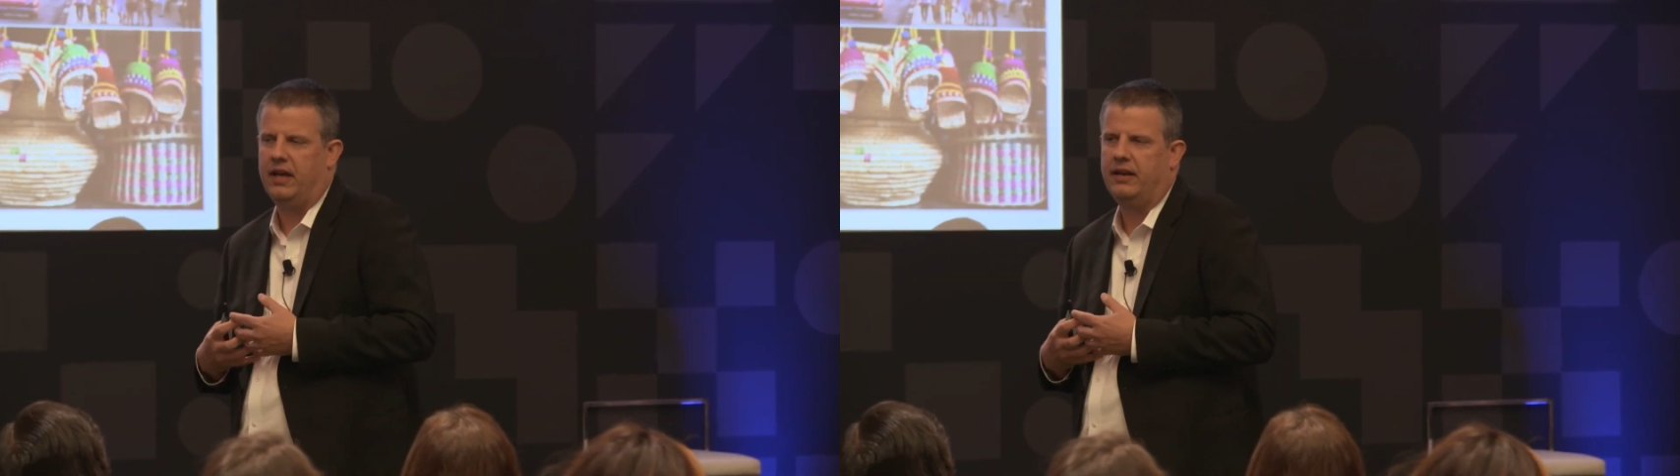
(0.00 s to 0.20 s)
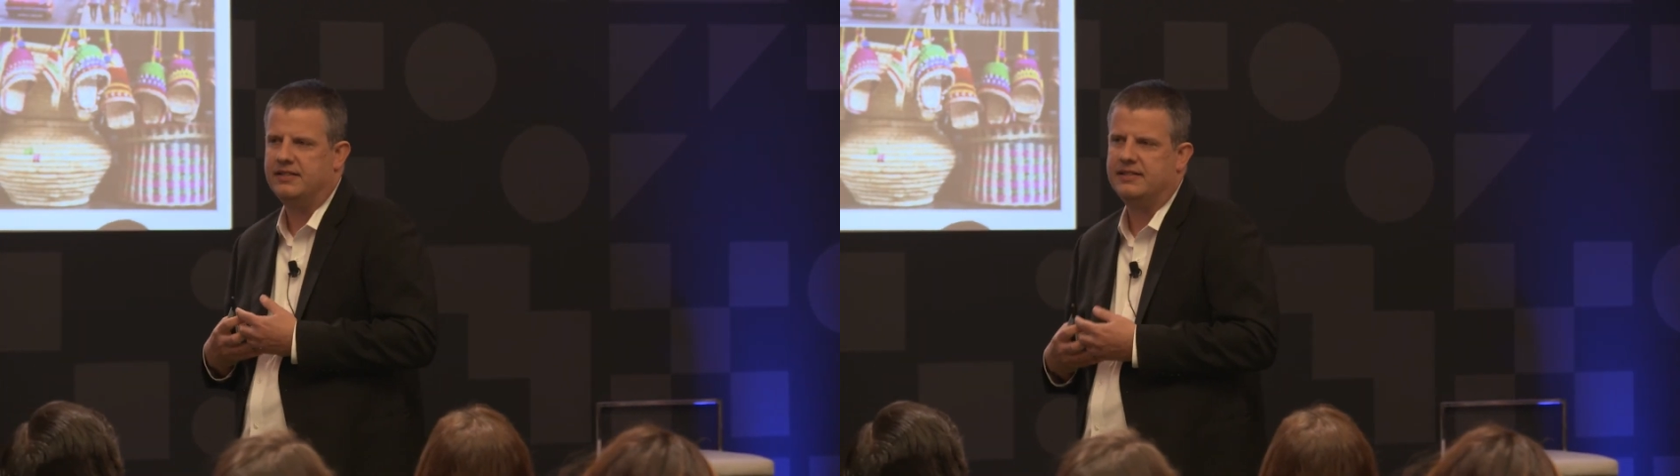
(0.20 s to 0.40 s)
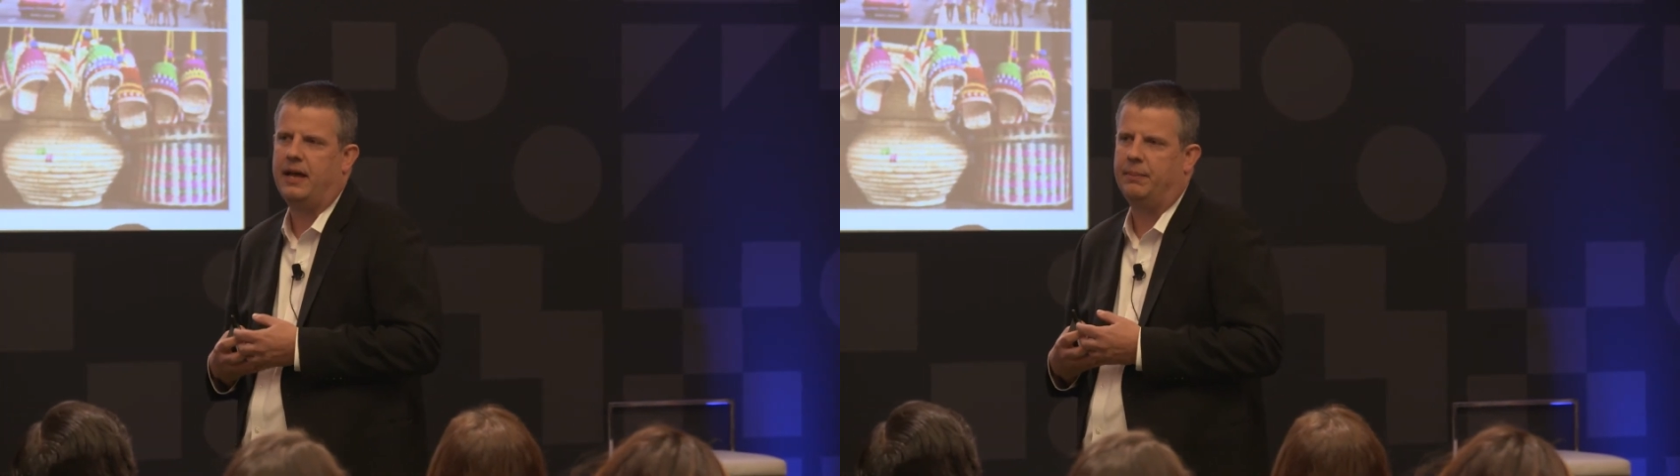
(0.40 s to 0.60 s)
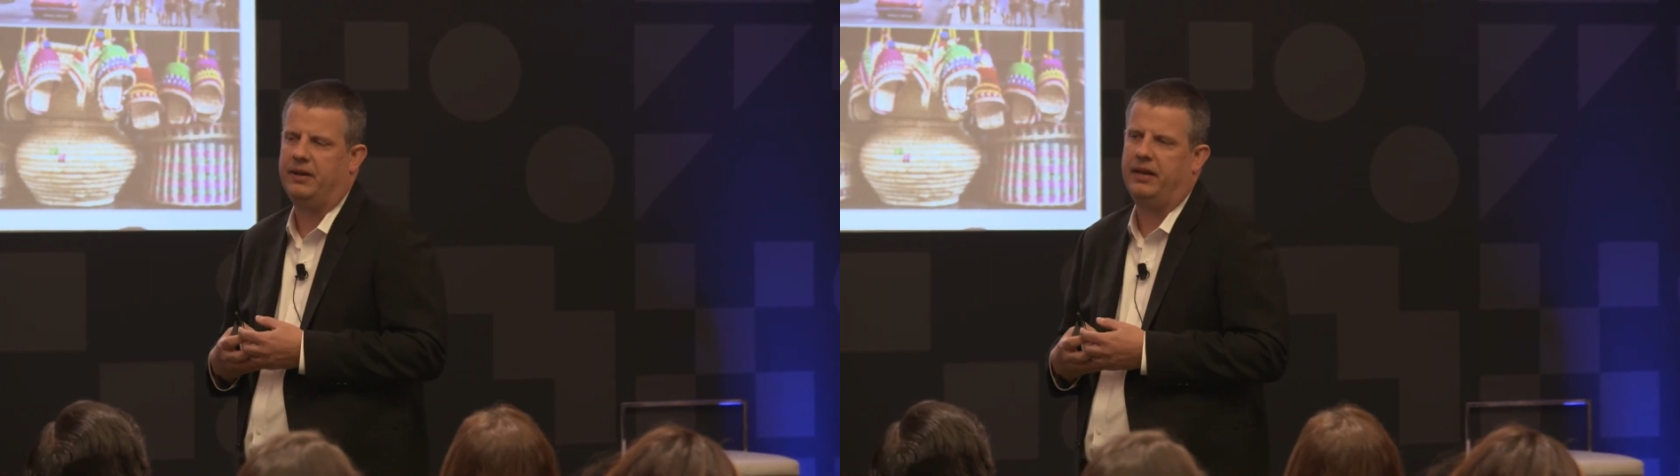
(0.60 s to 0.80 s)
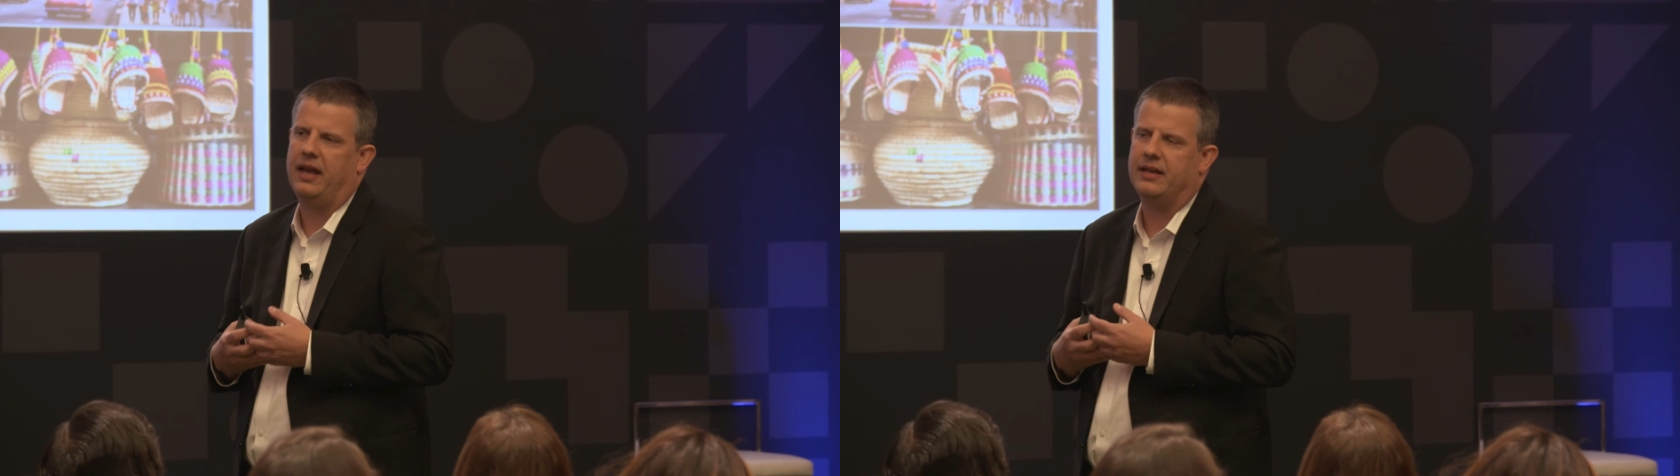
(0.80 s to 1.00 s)
and is
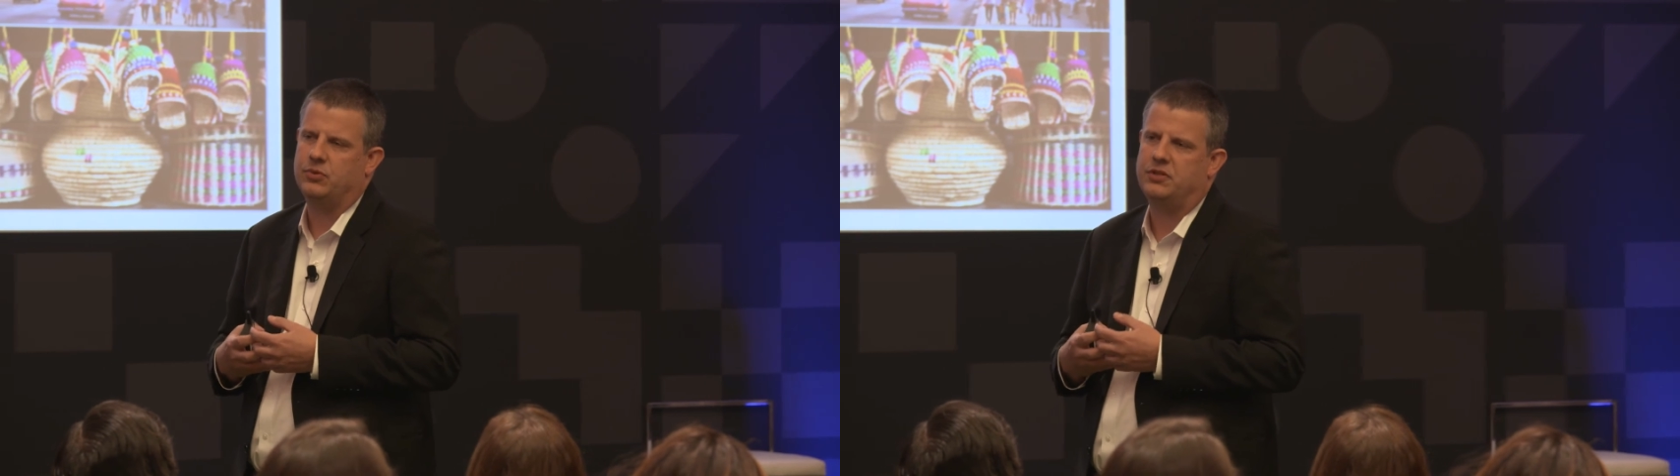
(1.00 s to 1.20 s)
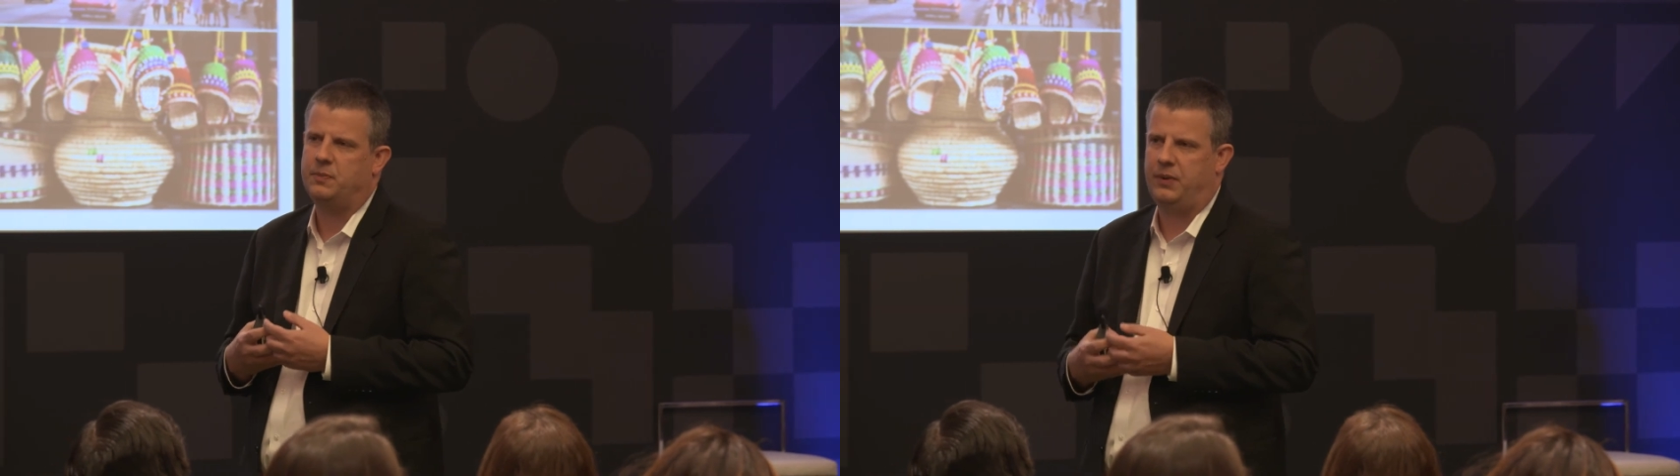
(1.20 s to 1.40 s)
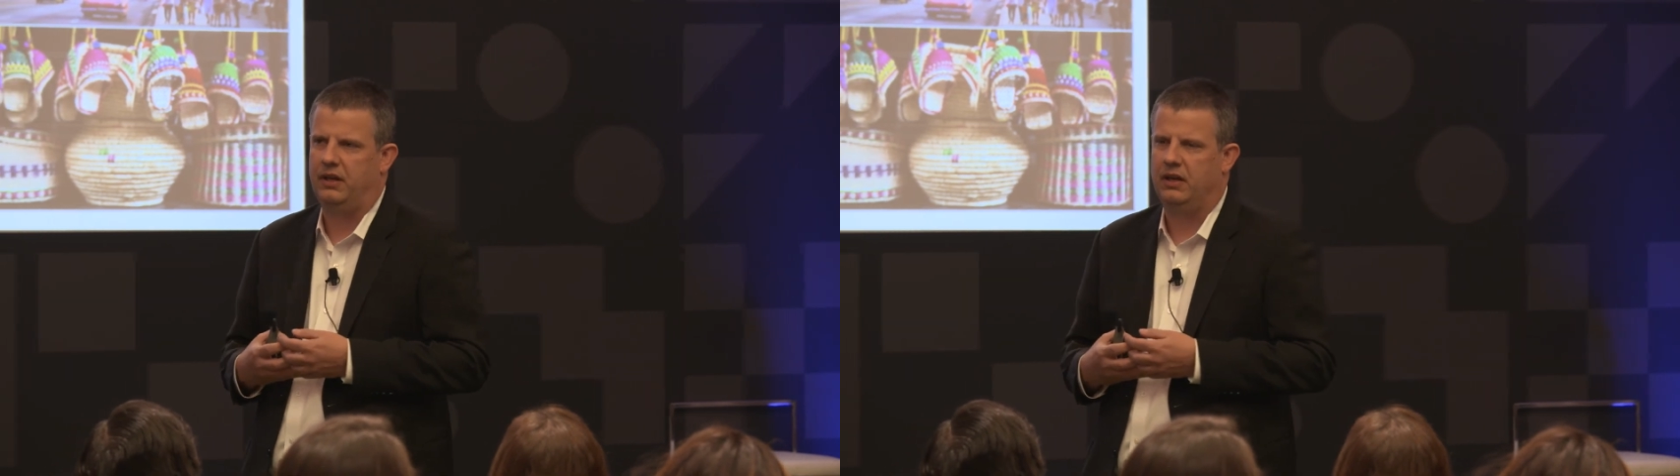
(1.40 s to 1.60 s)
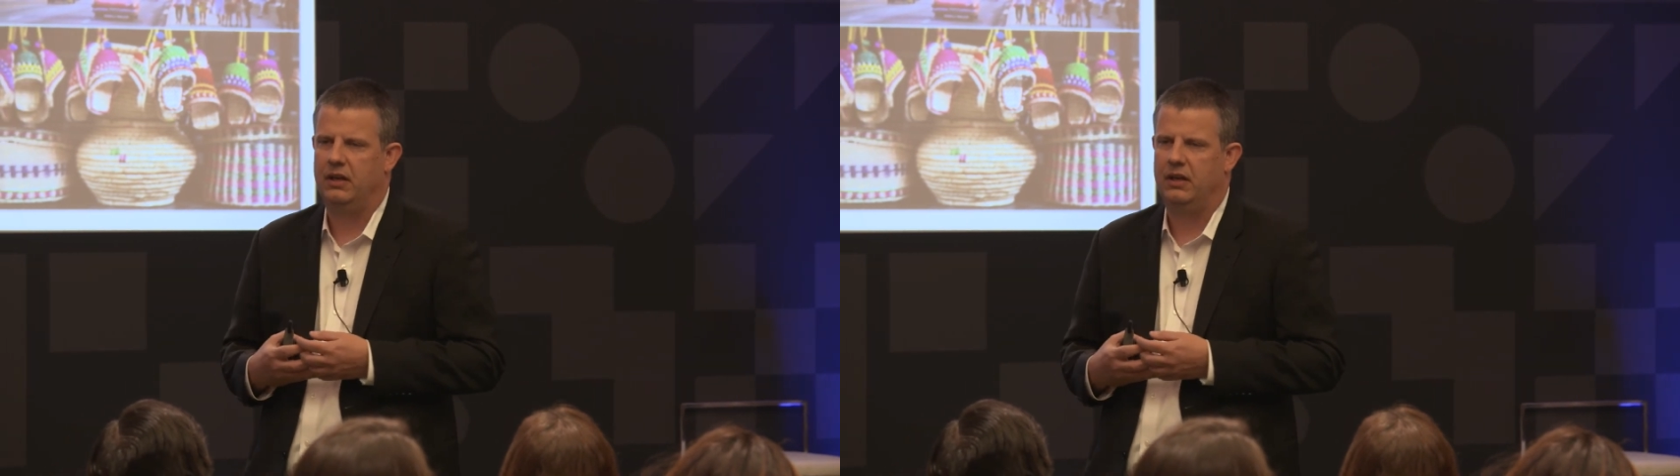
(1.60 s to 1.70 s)
happening as we speak,